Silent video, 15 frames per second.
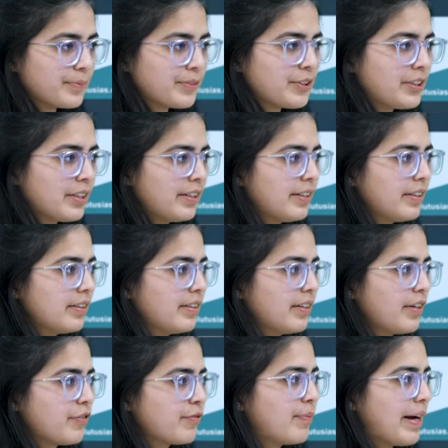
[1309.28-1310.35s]
Sir,
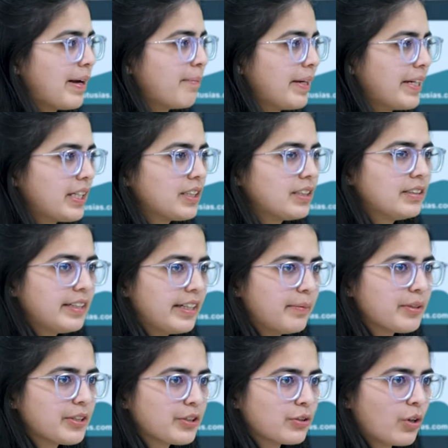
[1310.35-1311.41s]
if my medical
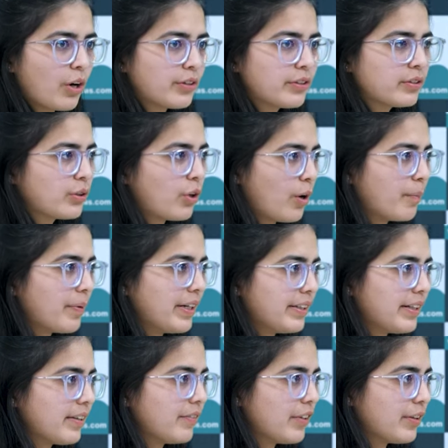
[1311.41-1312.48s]
team is not
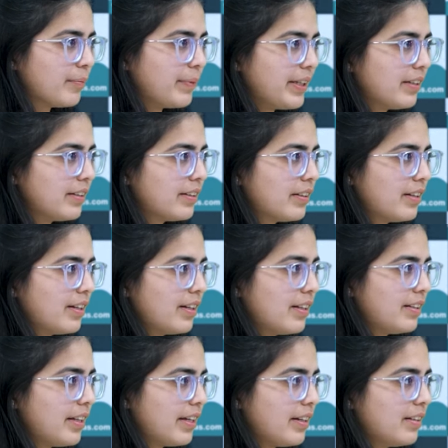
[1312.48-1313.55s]
cooperating with me,
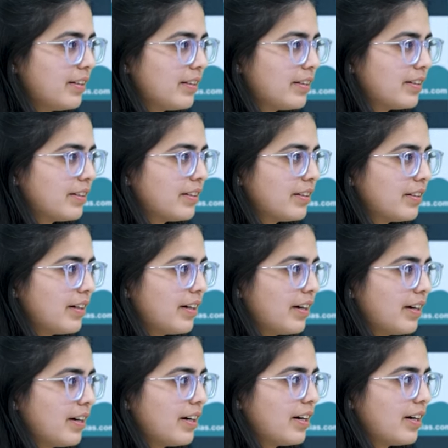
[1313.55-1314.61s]
then
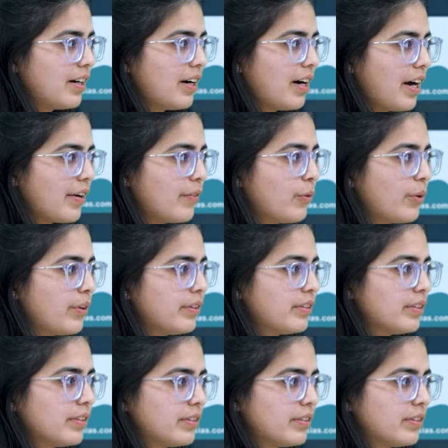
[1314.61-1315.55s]
I would